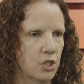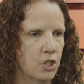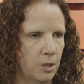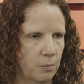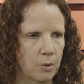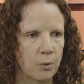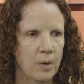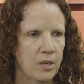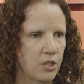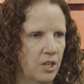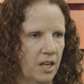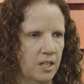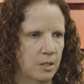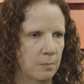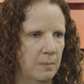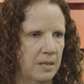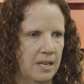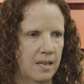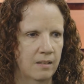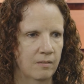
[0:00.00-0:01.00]
Because she would reach out
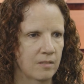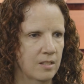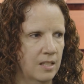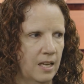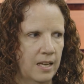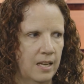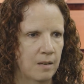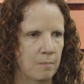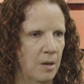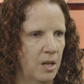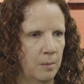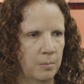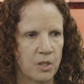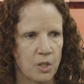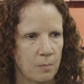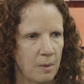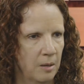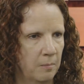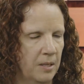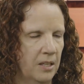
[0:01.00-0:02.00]
to me and say, Mom,
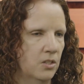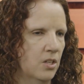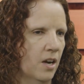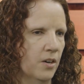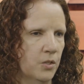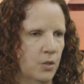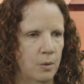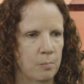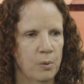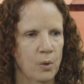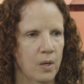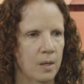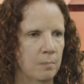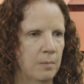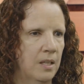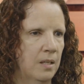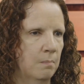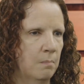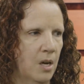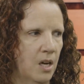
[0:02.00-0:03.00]
can you make me a doctor
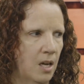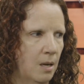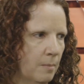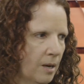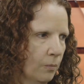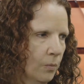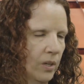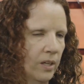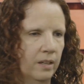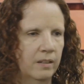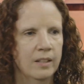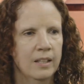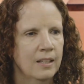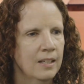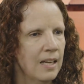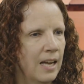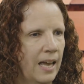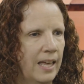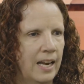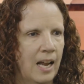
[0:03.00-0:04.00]
appointment? Mom, I want to.
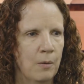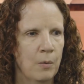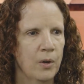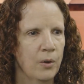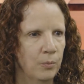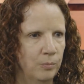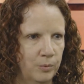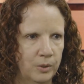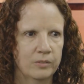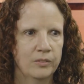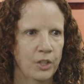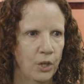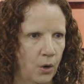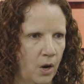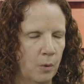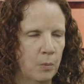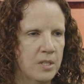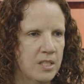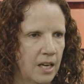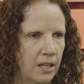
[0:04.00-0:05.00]
And I would, you
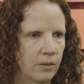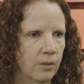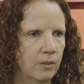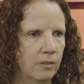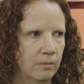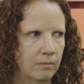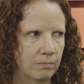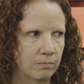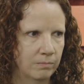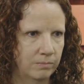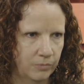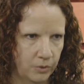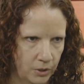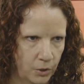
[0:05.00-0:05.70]
know, I would tell her,